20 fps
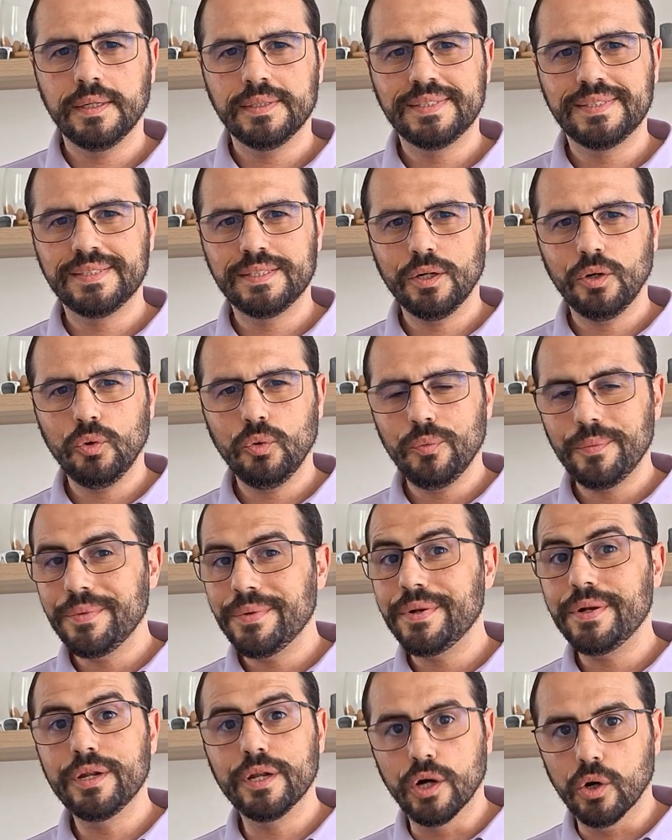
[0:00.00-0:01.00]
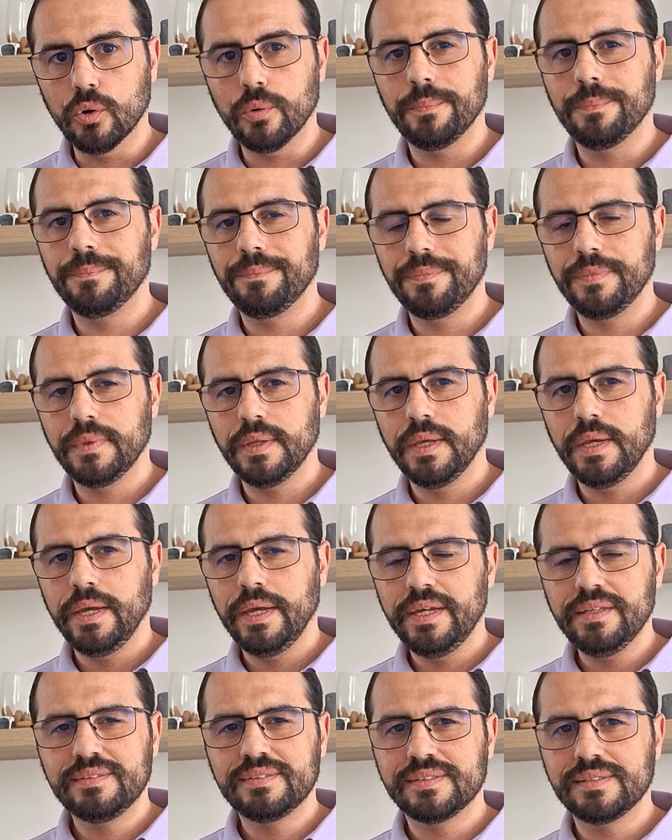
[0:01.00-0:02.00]
So no,
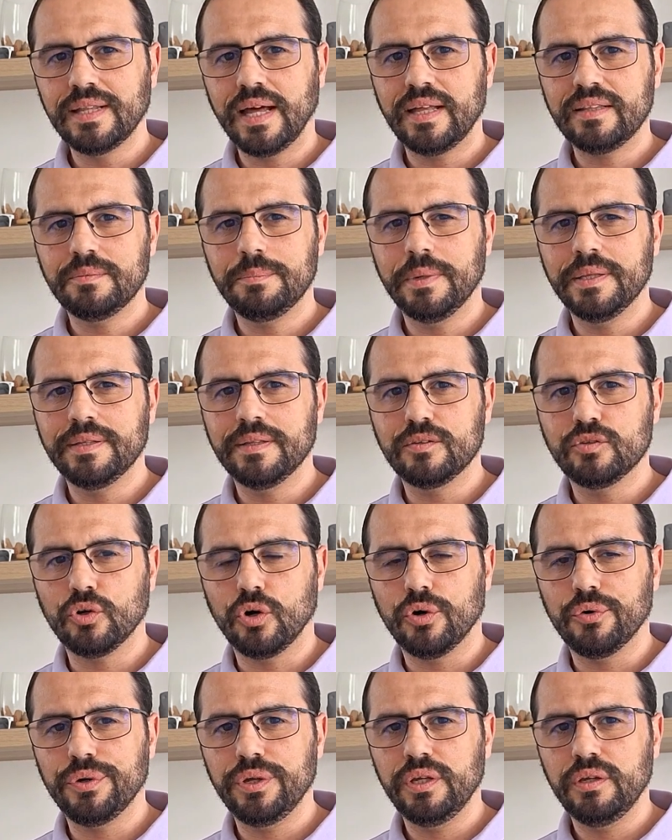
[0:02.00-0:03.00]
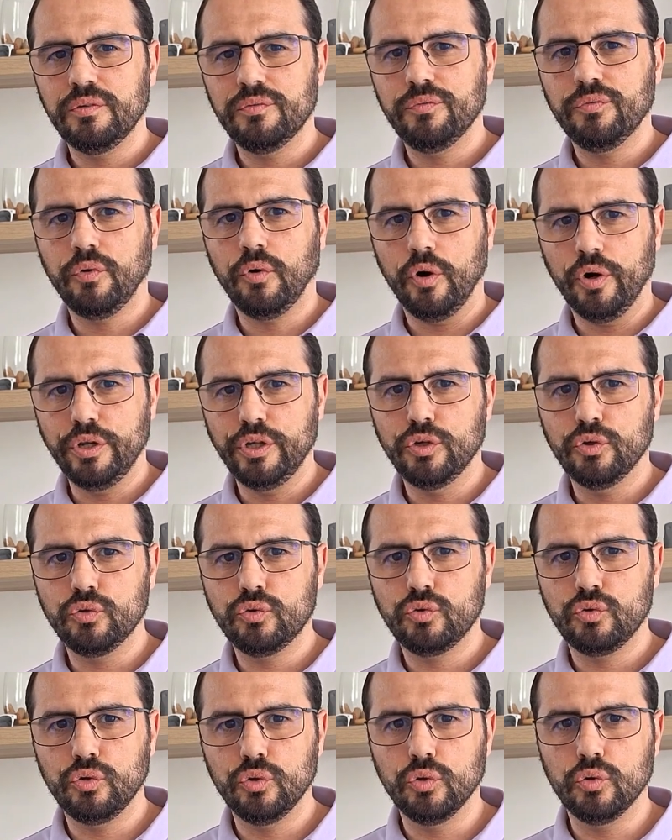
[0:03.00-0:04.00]
it's not mandatory for you
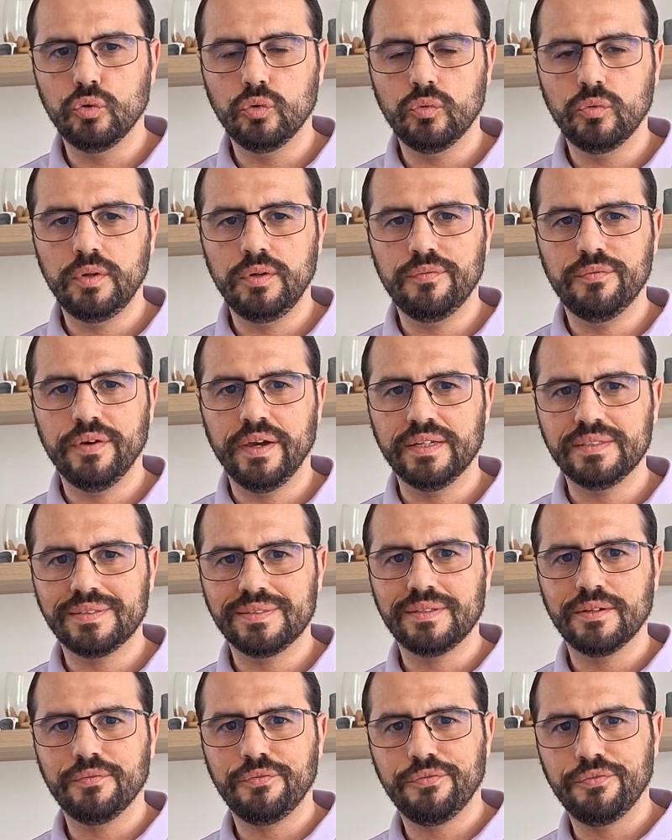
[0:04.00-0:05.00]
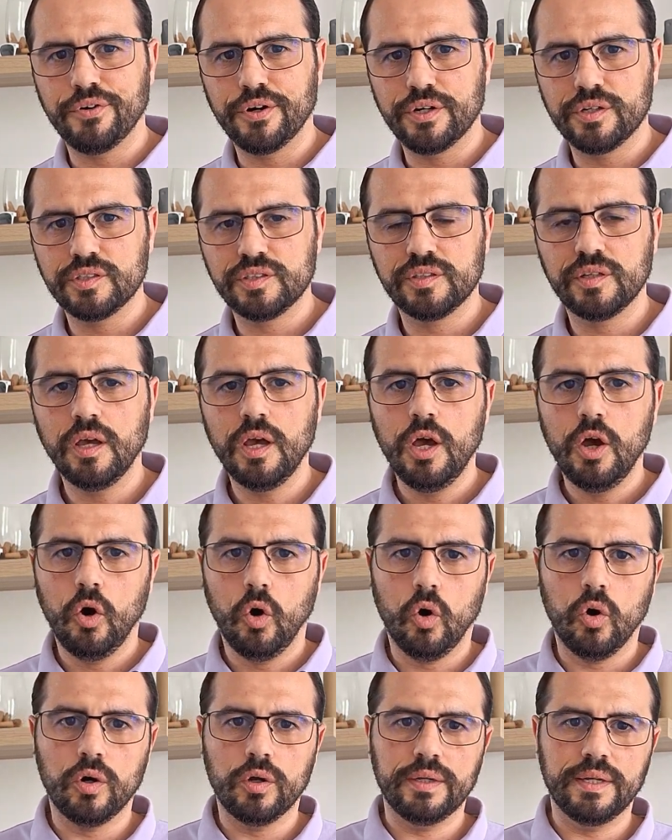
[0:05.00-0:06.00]
to invest first
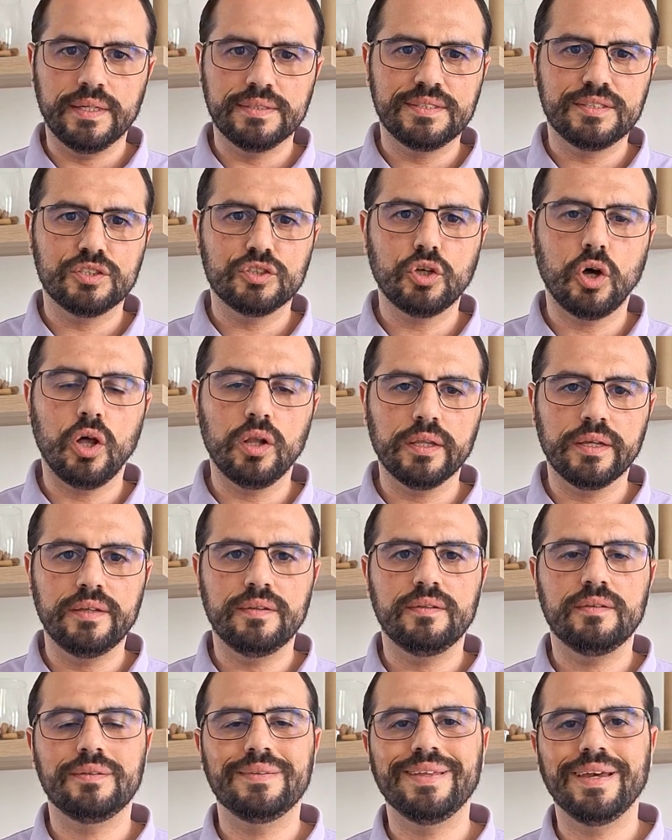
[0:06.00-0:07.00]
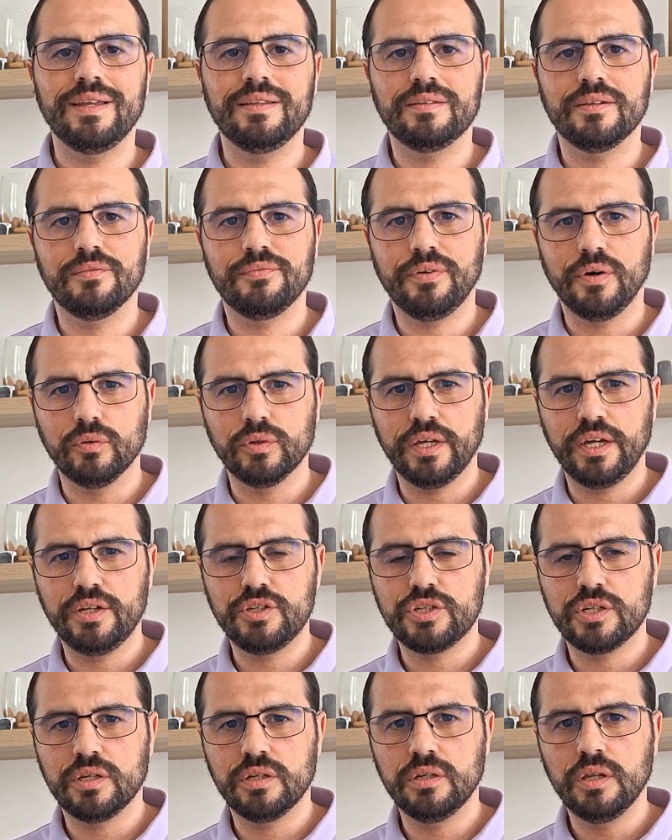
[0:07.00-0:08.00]
on a solid data
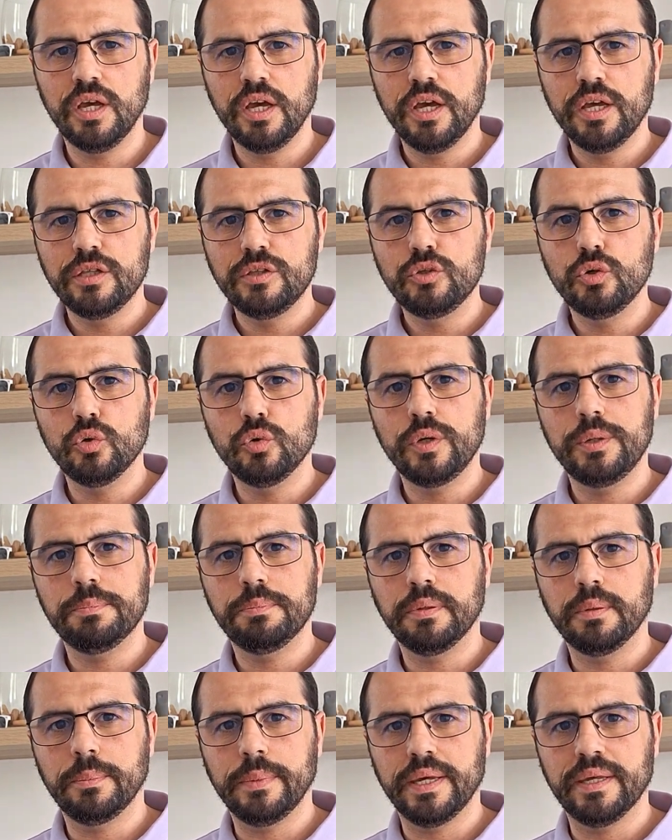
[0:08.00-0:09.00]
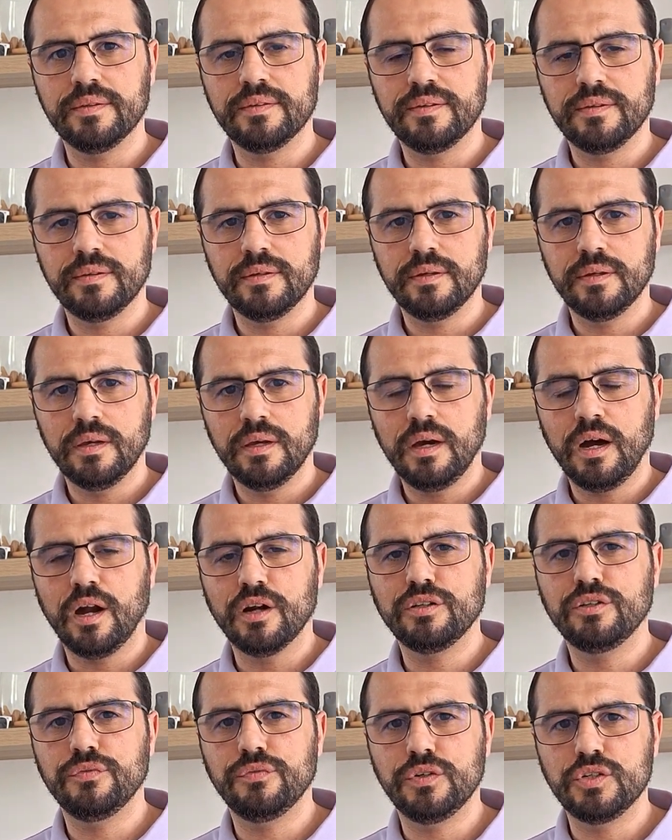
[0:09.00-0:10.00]
foundation to implement
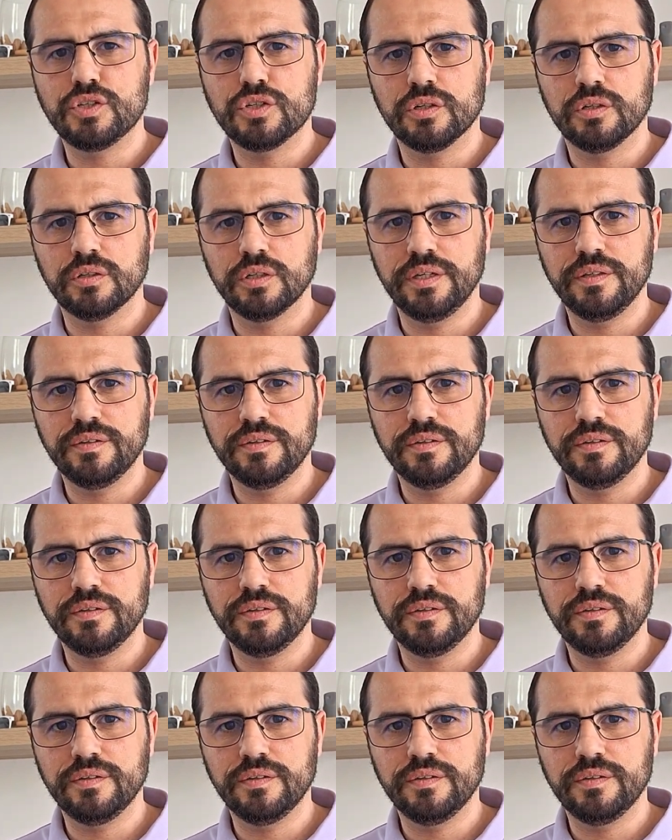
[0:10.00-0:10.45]
artificial